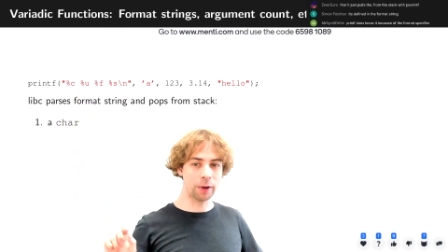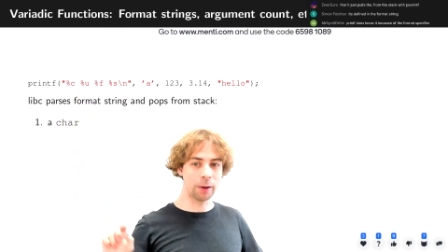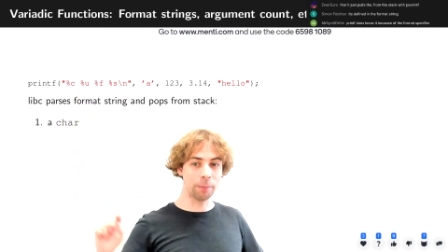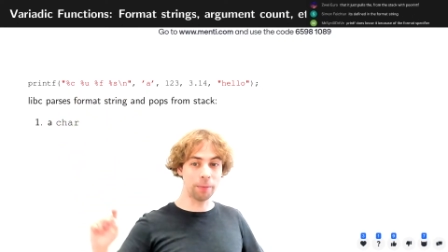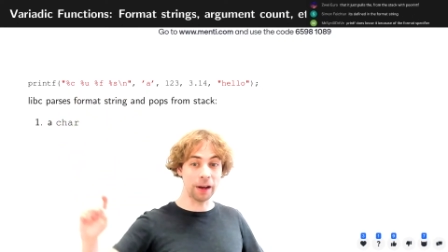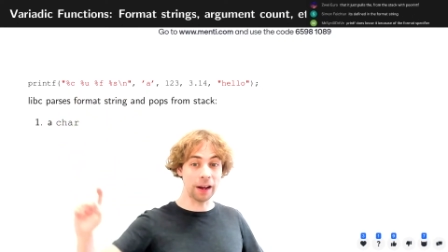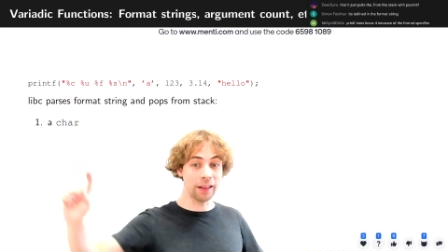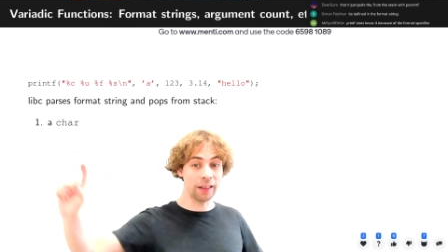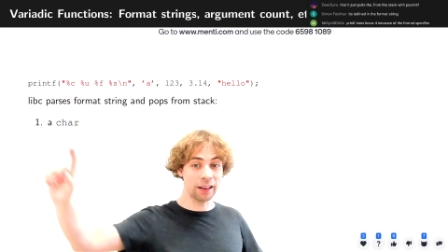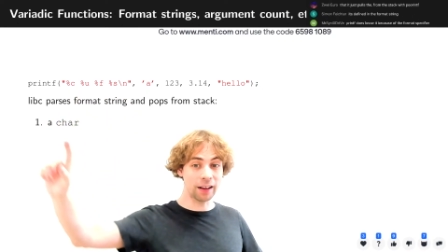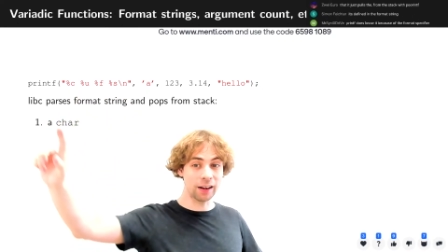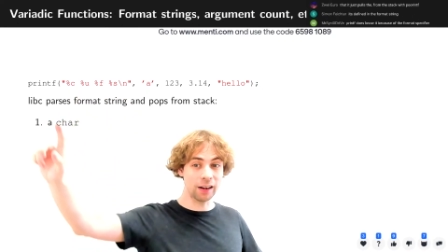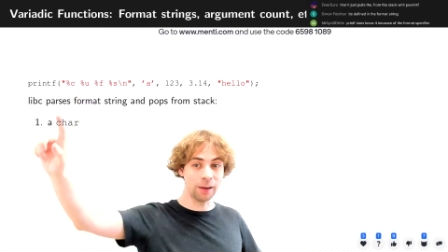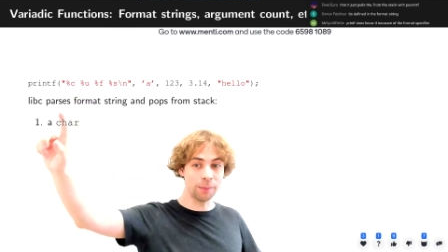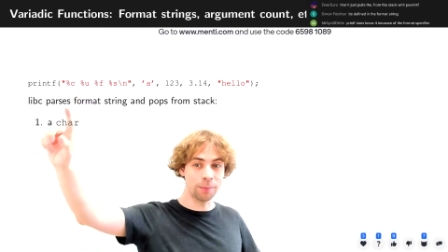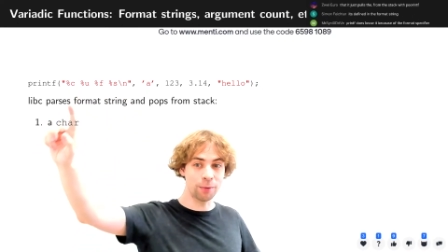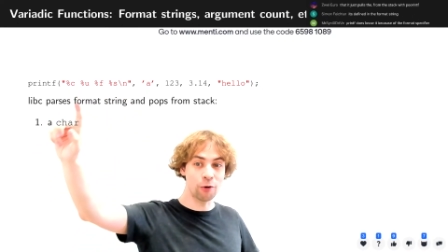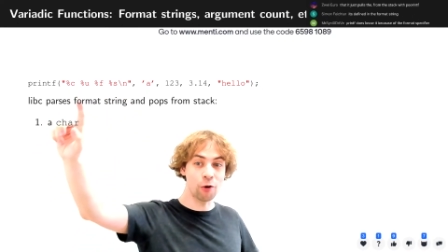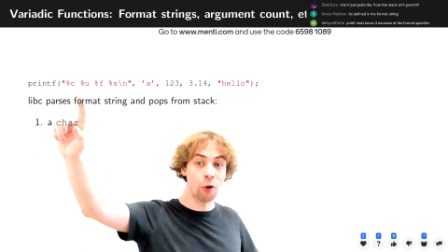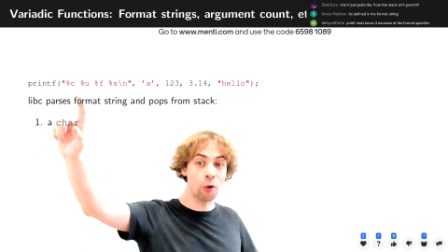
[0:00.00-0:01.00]
are
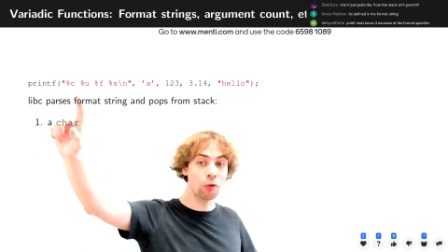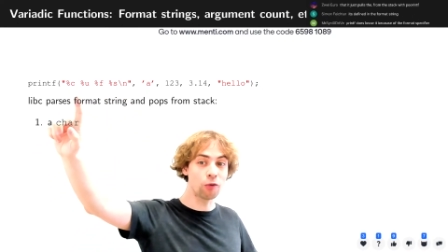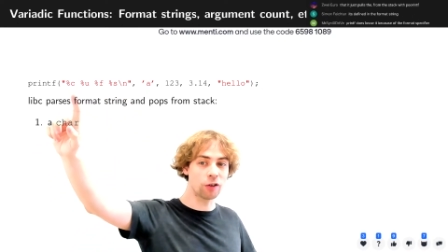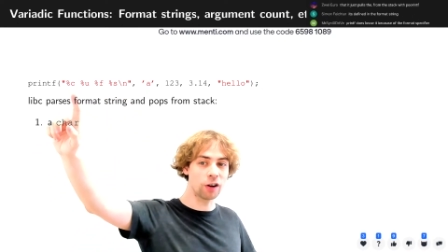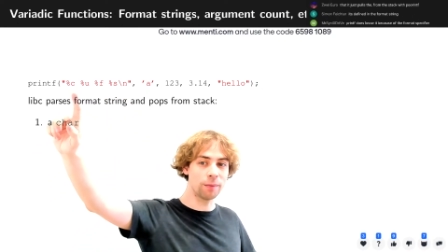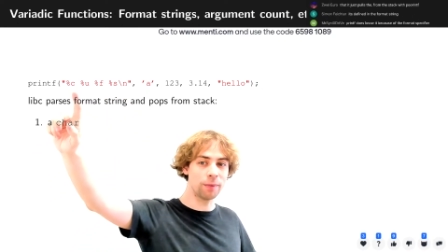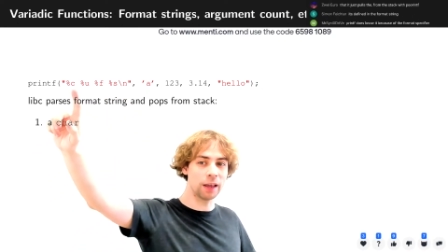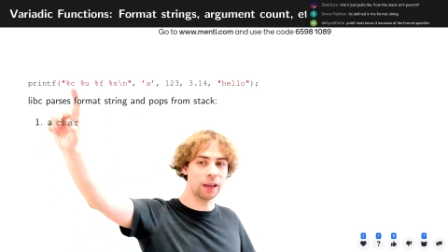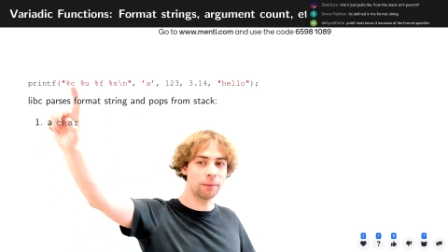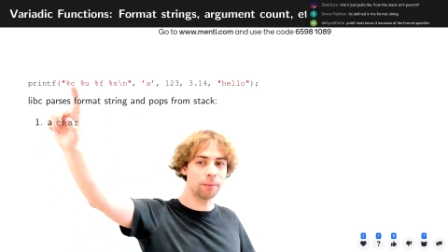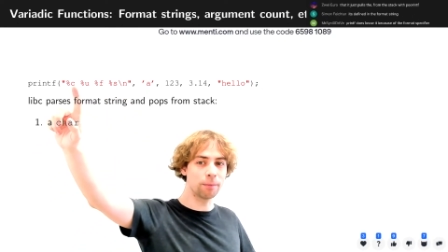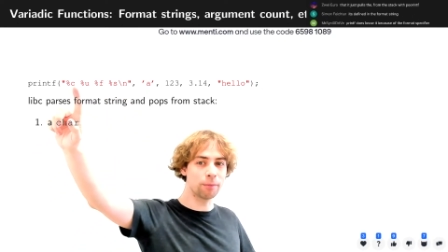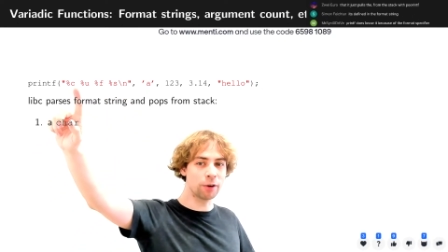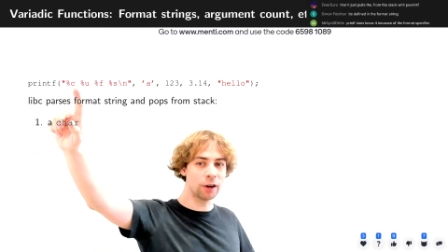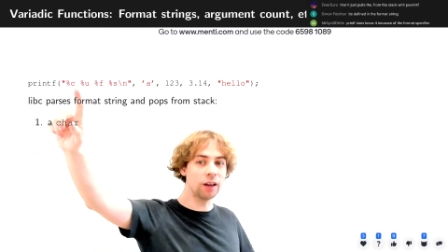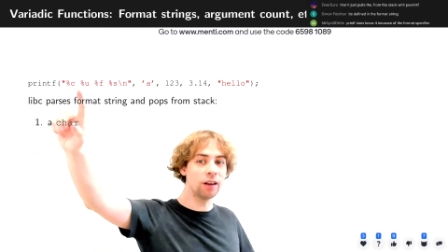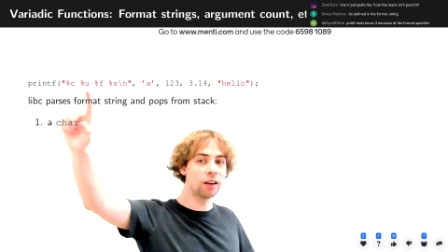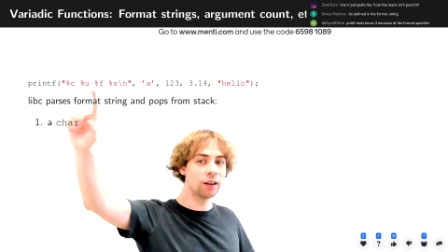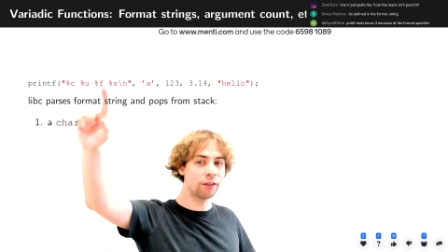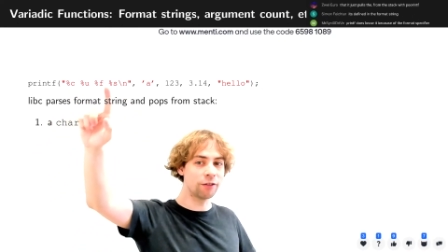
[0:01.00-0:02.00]
basically programming
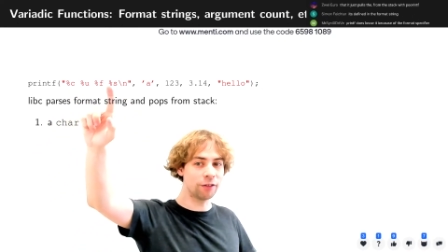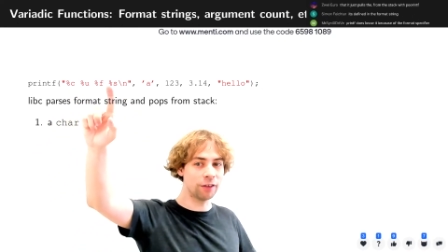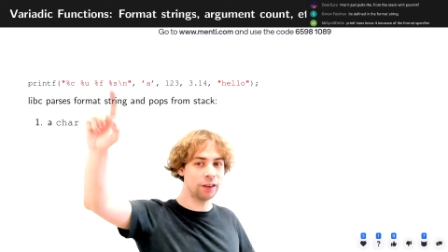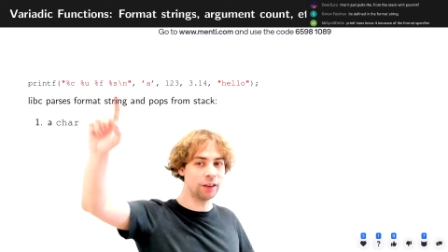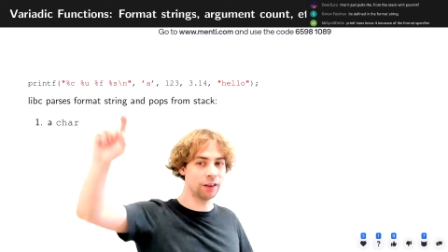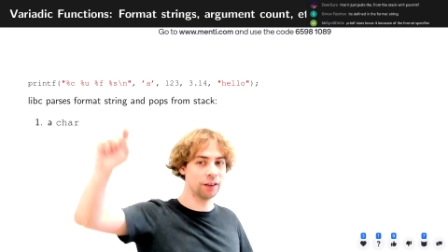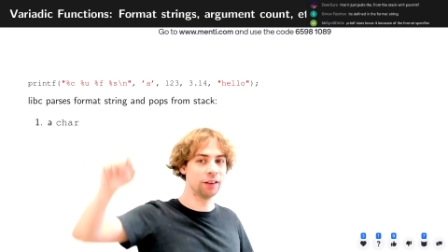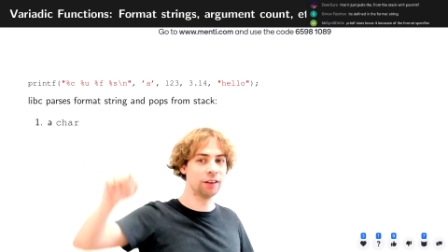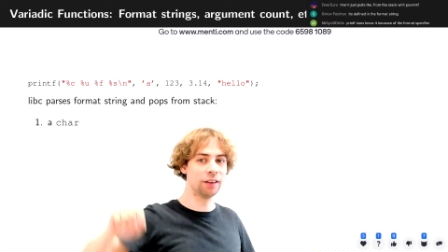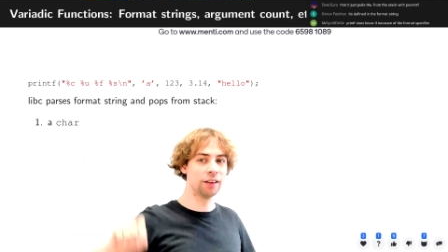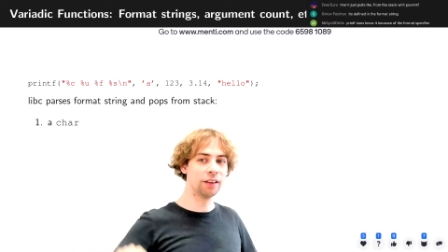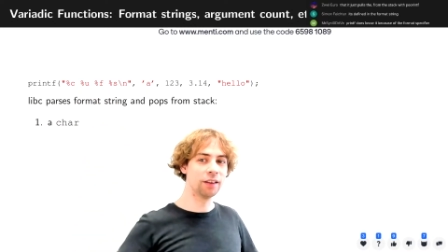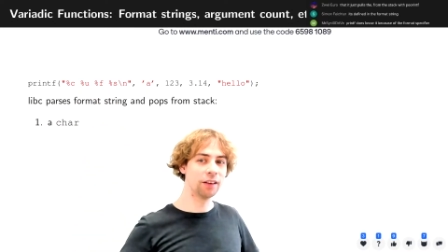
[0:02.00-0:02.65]
printf here,